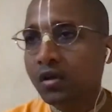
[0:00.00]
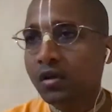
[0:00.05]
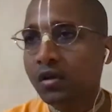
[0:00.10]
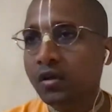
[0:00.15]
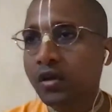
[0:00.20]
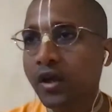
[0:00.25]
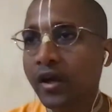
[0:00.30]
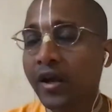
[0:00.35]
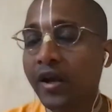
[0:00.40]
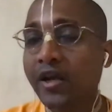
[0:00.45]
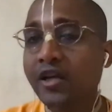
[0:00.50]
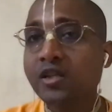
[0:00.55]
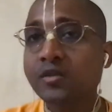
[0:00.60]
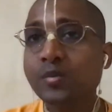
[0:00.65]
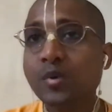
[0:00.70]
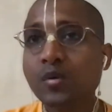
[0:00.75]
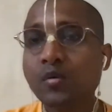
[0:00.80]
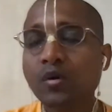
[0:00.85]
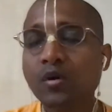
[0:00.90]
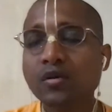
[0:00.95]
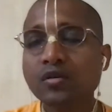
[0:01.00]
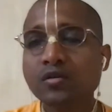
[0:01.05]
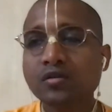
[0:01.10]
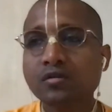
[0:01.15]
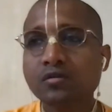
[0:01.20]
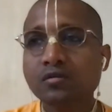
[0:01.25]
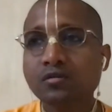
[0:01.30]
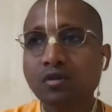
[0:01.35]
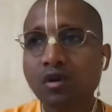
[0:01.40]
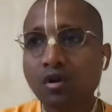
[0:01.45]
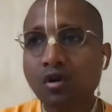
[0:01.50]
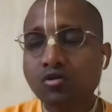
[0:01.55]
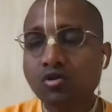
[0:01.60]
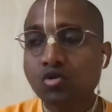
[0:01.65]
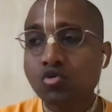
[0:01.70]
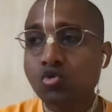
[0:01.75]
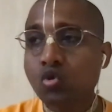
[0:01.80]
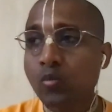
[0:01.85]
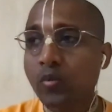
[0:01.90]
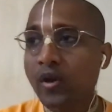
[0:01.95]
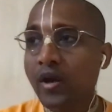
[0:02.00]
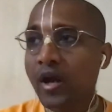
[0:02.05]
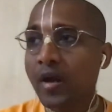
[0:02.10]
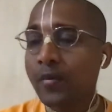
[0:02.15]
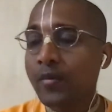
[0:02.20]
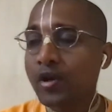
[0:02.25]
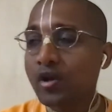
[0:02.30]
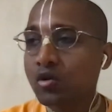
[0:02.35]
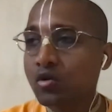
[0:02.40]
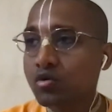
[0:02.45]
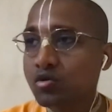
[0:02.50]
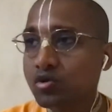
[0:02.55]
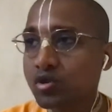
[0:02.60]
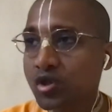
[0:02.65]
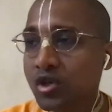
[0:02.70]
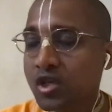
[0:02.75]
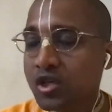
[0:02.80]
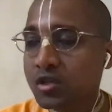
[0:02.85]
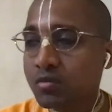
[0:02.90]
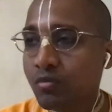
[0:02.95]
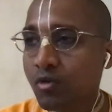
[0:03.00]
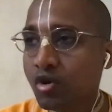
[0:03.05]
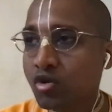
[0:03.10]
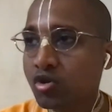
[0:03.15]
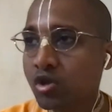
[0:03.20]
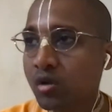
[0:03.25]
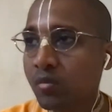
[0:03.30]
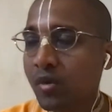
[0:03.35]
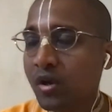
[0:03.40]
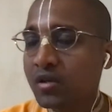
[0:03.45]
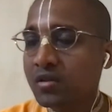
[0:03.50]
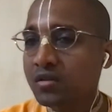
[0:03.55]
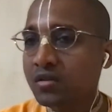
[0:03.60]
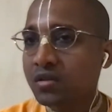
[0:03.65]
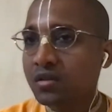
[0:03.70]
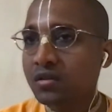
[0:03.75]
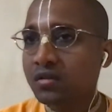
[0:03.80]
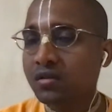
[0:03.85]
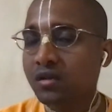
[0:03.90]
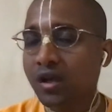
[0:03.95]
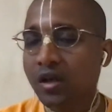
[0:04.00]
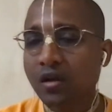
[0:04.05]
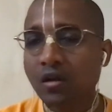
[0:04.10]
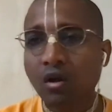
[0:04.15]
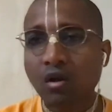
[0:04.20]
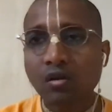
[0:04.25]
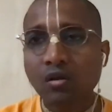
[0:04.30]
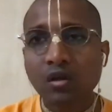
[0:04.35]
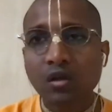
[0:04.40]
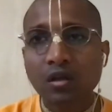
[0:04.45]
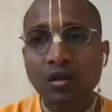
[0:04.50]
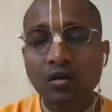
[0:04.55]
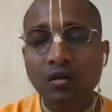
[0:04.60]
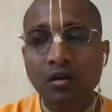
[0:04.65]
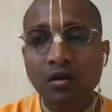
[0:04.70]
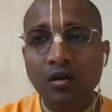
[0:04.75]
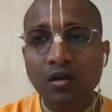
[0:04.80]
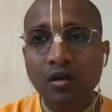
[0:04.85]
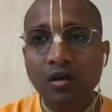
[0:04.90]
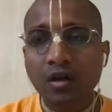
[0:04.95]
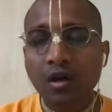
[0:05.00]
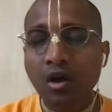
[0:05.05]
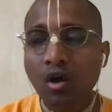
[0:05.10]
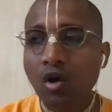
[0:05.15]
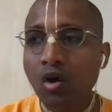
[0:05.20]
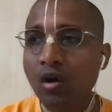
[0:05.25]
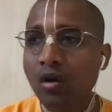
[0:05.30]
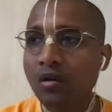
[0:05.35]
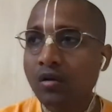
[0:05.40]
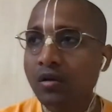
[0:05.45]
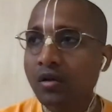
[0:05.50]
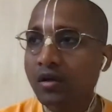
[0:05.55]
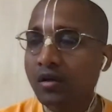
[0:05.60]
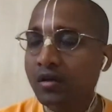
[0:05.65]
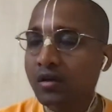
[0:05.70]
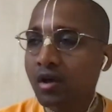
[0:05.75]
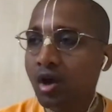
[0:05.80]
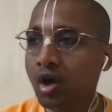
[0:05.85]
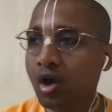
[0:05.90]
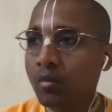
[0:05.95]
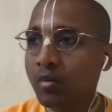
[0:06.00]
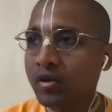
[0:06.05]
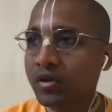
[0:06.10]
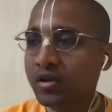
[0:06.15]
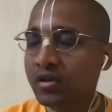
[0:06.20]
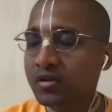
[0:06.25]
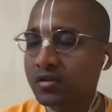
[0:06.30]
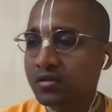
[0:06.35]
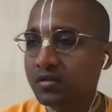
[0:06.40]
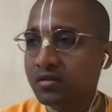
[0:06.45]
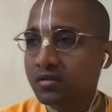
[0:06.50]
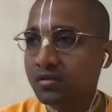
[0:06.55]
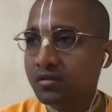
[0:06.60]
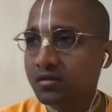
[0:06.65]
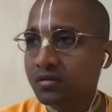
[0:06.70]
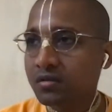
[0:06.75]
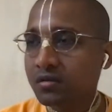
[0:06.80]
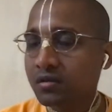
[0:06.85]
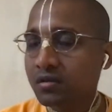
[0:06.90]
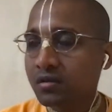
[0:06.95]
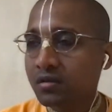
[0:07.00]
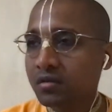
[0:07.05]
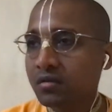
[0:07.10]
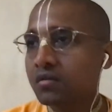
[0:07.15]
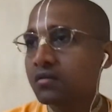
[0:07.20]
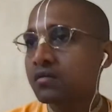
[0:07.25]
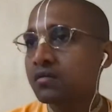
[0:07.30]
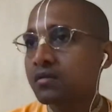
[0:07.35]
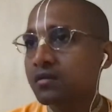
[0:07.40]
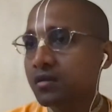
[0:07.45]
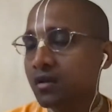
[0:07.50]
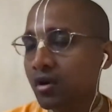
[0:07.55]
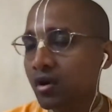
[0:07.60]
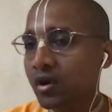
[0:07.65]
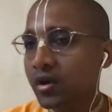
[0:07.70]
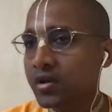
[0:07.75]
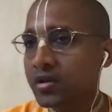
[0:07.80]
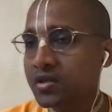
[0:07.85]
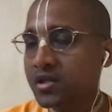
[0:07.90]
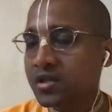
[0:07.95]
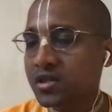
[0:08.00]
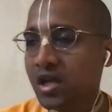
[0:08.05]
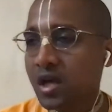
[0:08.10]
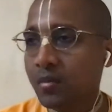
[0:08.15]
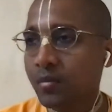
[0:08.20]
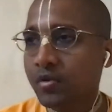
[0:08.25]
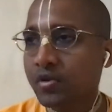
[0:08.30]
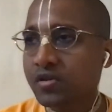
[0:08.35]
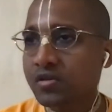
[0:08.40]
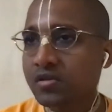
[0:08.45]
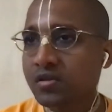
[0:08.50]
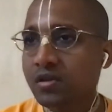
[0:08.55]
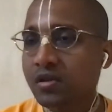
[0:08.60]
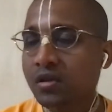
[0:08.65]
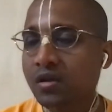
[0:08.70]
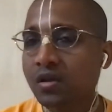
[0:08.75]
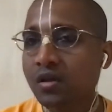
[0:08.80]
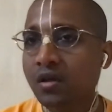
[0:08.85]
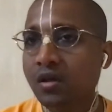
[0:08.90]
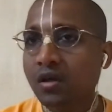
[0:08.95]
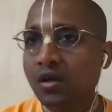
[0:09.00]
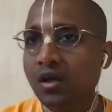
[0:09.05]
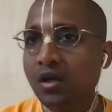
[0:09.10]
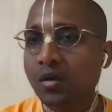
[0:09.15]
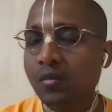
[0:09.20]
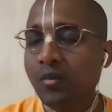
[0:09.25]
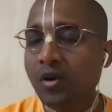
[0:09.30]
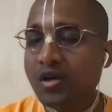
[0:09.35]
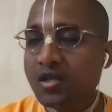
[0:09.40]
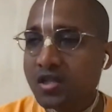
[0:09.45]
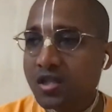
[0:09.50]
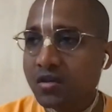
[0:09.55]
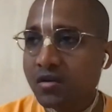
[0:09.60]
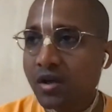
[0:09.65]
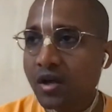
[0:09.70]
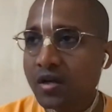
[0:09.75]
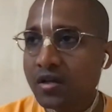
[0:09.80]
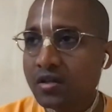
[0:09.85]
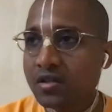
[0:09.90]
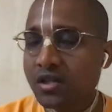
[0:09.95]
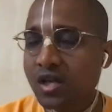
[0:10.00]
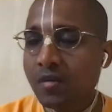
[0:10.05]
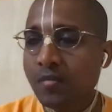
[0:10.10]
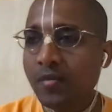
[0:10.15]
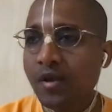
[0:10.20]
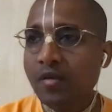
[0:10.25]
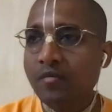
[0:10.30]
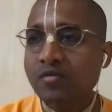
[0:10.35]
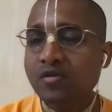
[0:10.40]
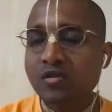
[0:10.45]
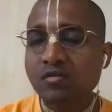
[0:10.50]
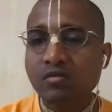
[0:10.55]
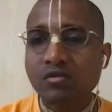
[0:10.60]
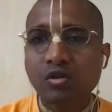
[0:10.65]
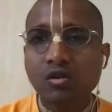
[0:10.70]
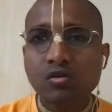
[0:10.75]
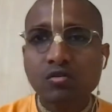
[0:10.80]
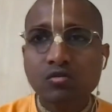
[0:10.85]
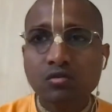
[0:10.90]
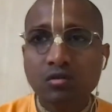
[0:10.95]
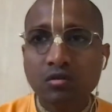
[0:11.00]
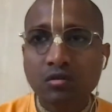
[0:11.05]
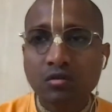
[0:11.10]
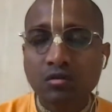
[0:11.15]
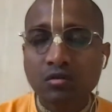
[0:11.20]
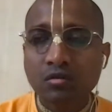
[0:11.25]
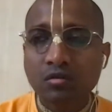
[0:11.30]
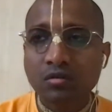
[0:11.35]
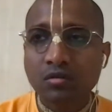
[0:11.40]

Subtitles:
And Lakshmi was also super happy to see his spiritual master and all the god brothers or his disciples. But she at the same time she was also